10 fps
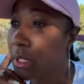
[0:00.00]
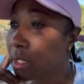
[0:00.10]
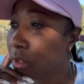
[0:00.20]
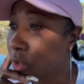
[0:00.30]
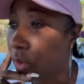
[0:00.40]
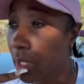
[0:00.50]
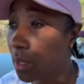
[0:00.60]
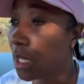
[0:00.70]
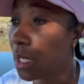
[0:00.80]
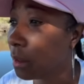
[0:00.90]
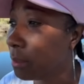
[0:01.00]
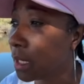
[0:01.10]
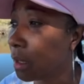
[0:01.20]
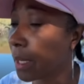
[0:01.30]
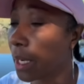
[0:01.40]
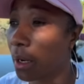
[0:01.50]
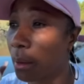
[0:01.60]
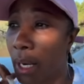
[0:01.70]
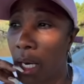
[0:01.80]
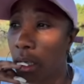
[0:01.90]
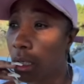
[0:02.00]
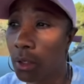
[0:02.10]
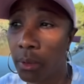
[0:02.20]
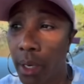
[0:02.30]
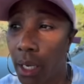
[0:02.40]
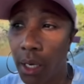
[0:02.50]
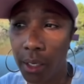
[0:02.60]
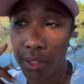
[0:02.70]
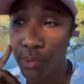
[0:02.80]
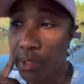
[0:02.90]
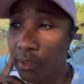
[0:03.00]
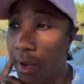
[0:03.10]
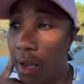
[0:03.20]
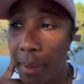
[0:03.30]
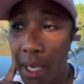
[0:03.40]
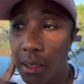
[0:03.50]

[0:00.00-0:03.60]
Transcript: He, you know, he think he could beat up everybody. He only weigh 125